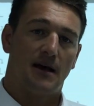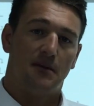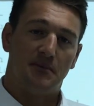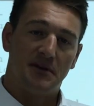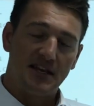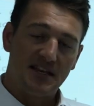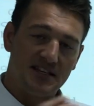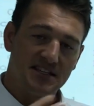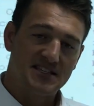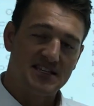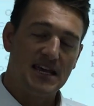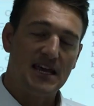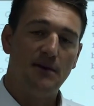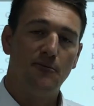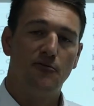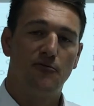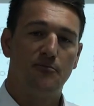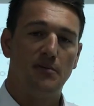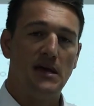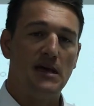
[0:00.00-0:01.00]
and we need a
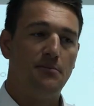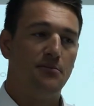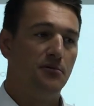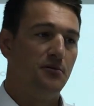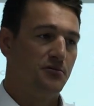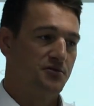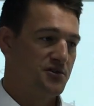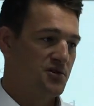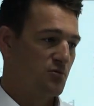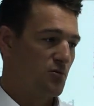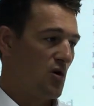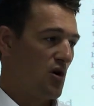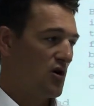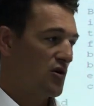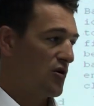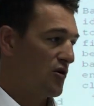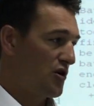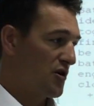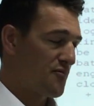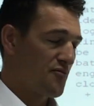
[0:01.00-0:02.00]
team of people to work
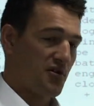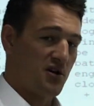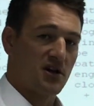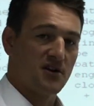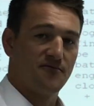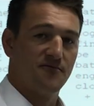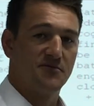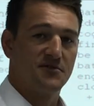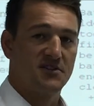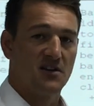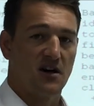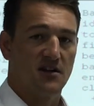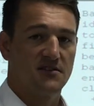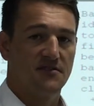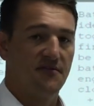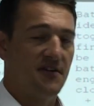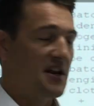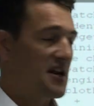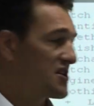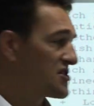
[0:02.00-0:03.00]
on a product from start
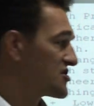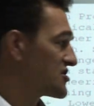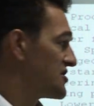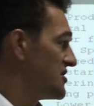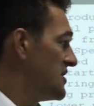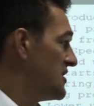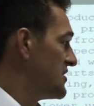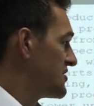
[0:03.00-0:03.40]
to finish.